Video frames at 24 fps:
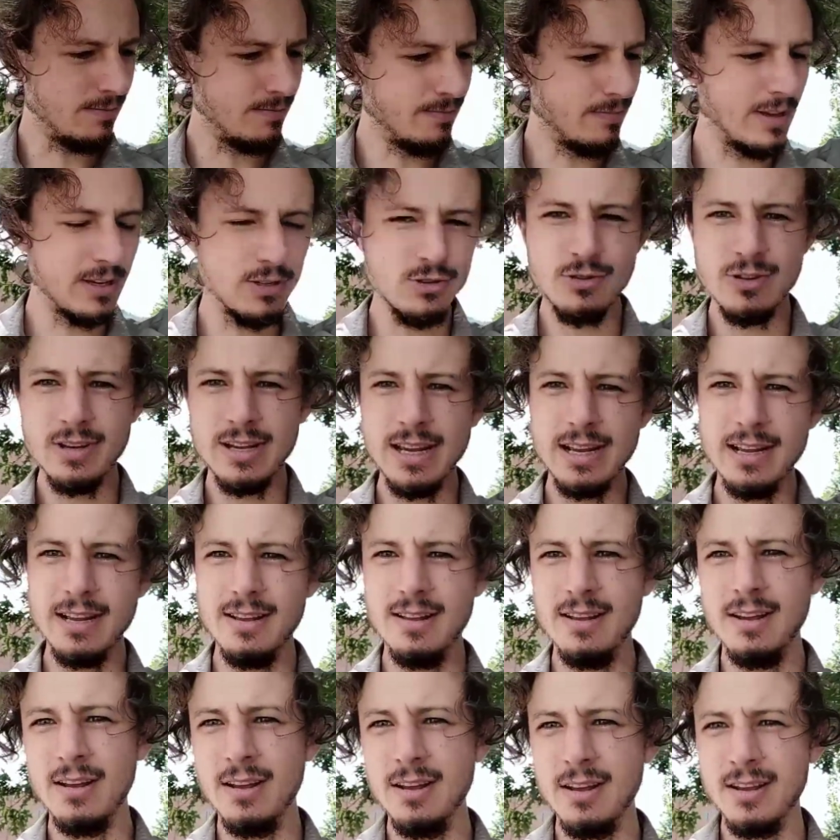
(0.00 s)
Make sure you get it
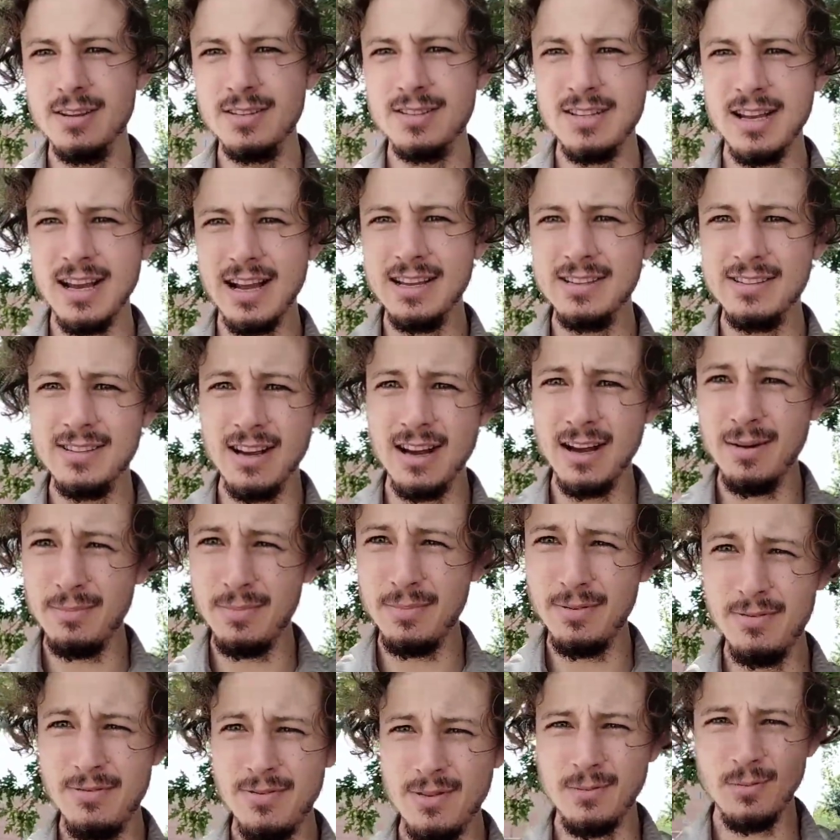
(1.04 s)
a size up
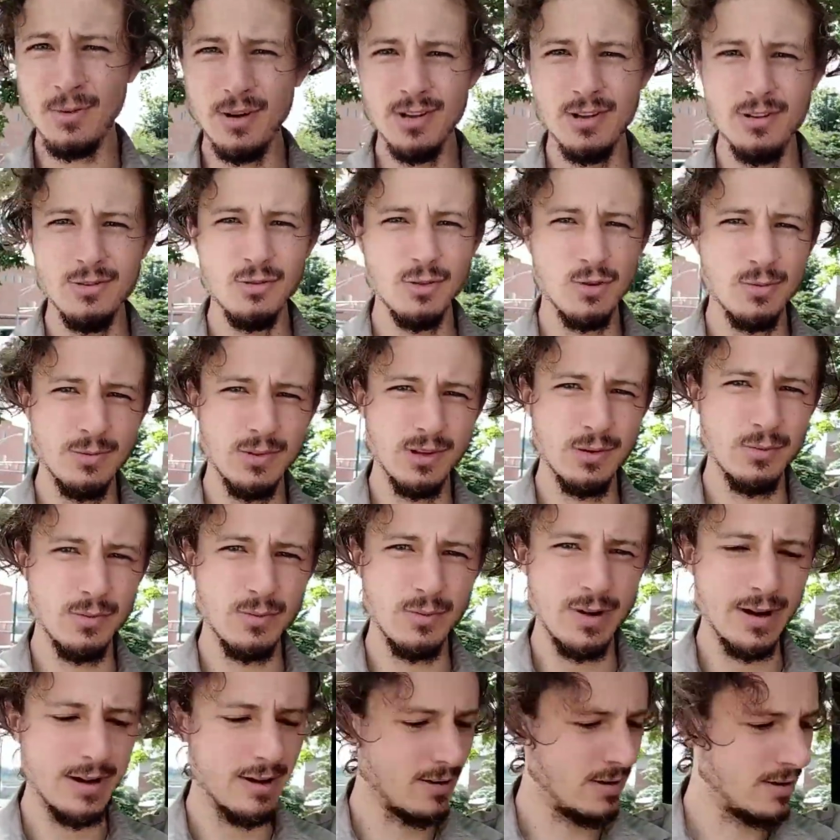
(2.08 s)
from what you normally would
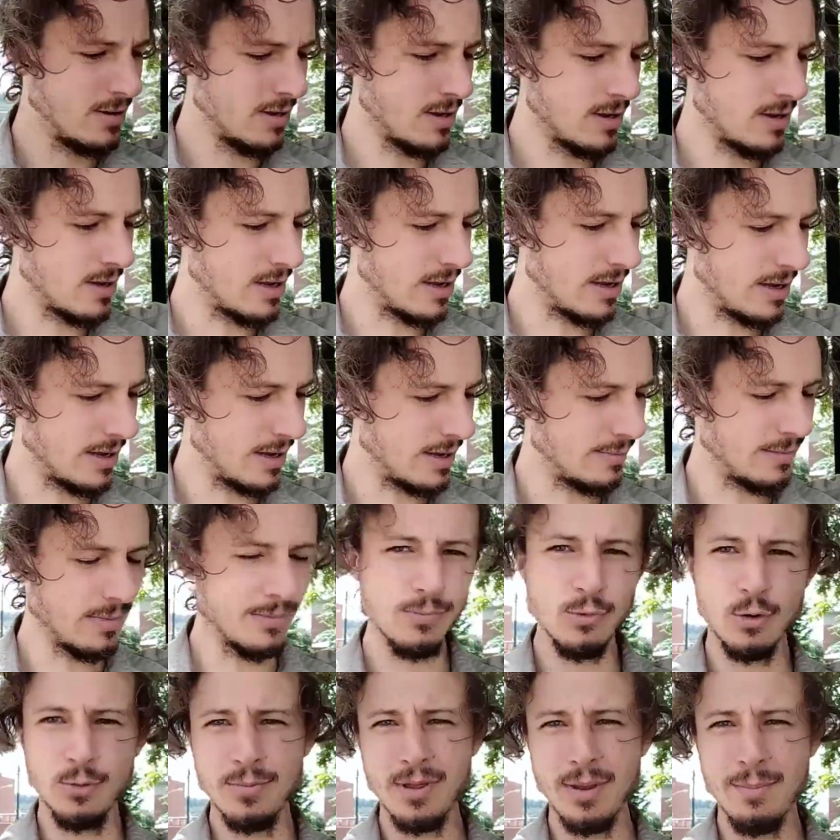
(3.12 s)
wear.
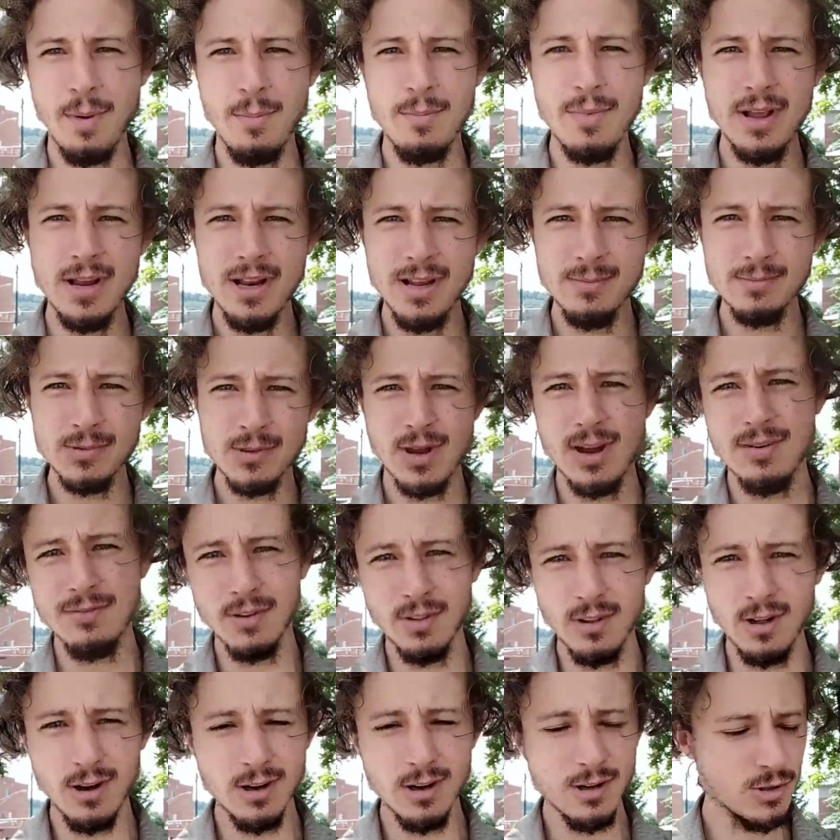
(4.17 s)
Normally I'm a medium, so I have a
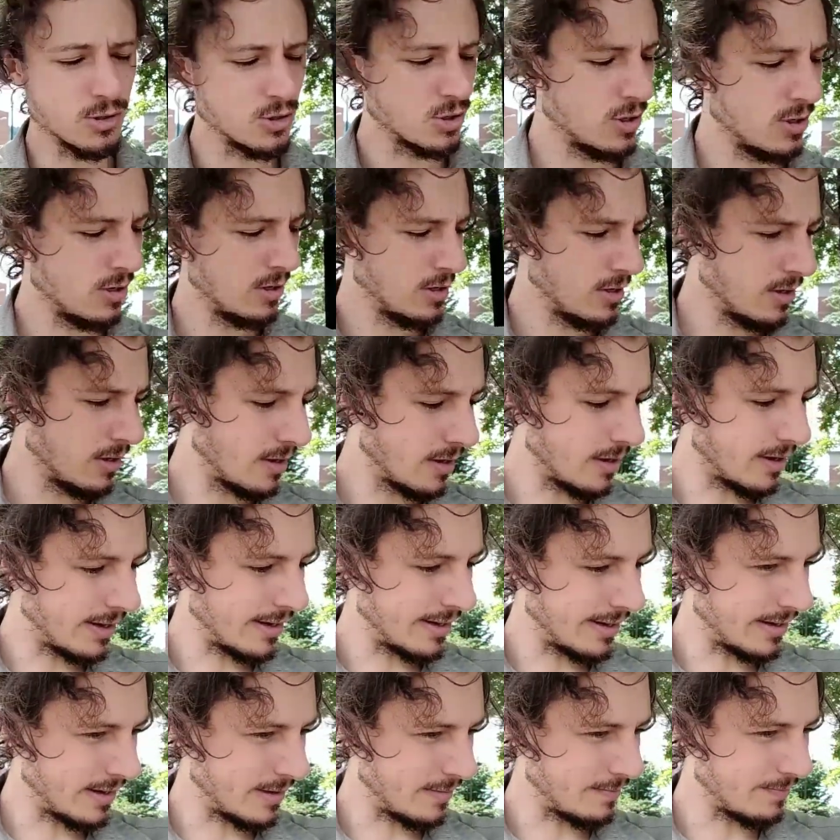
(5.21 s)
large.
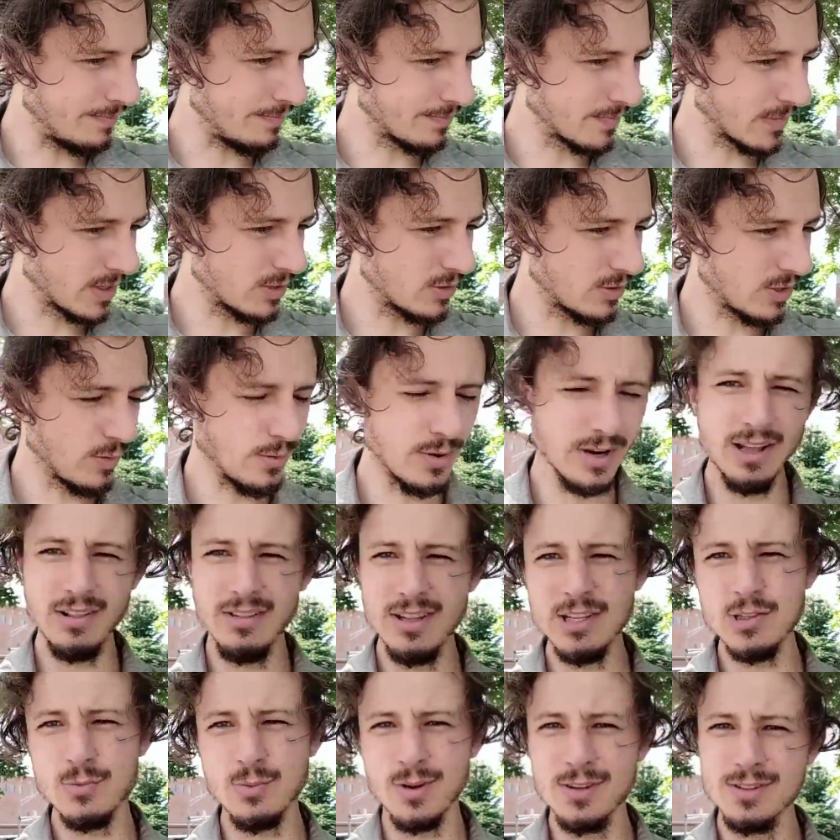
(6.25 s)
So you want at
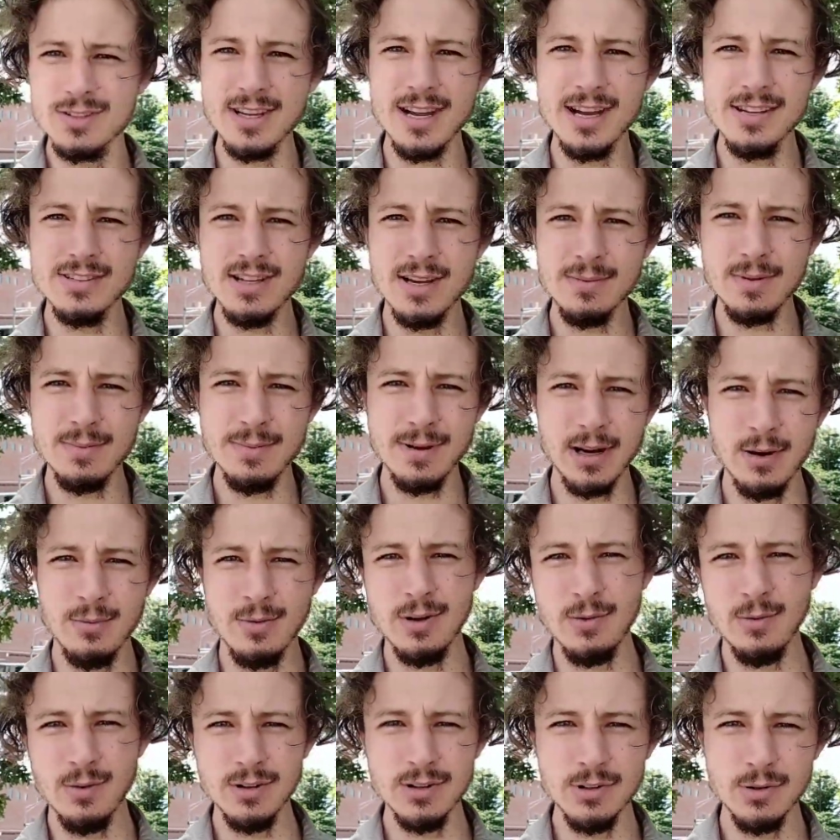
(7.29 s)
least one size up, depending on what
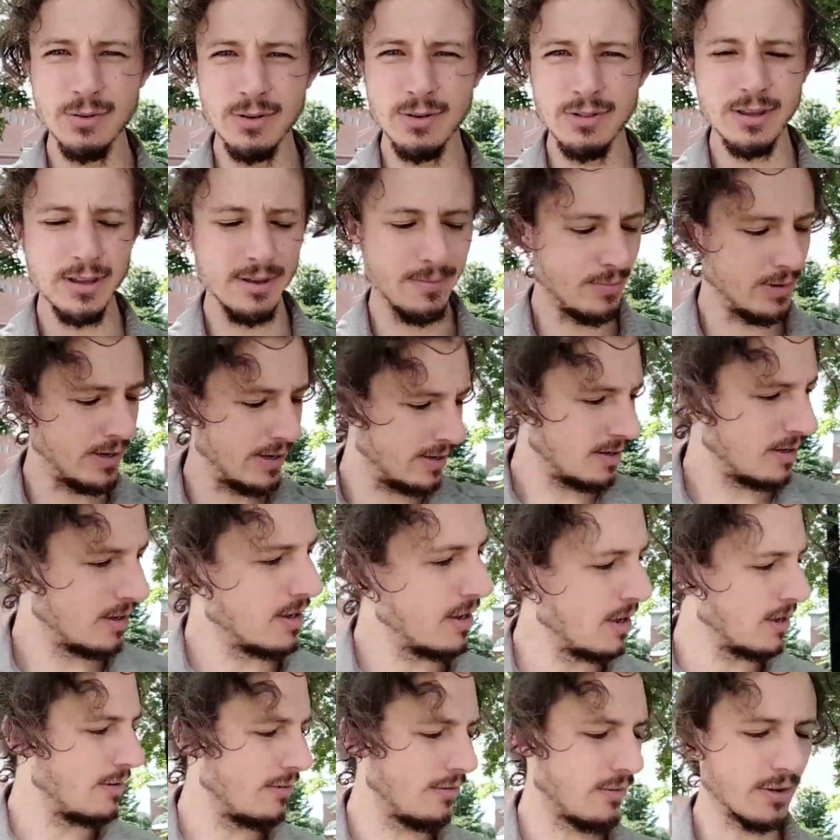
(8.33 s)
you want to do with it. But
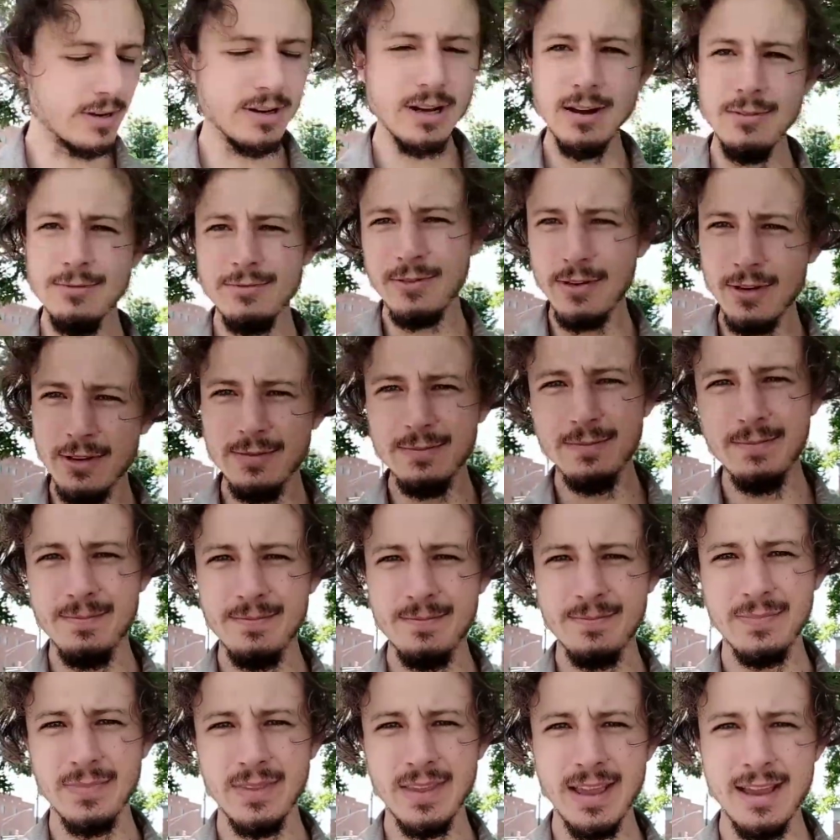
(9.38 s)
for comfort
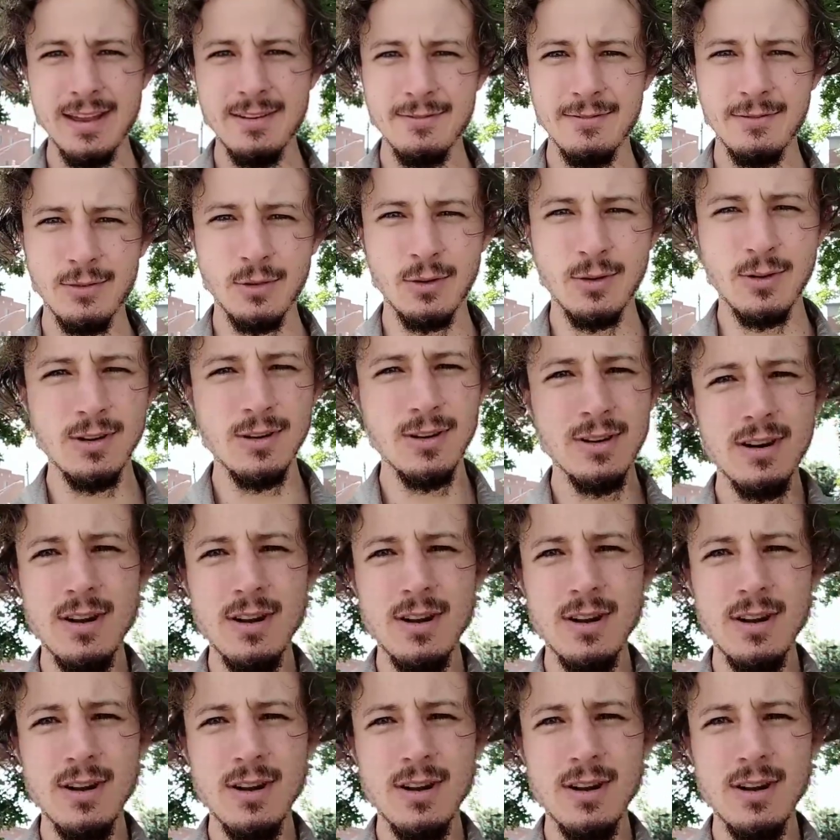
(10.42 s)
and for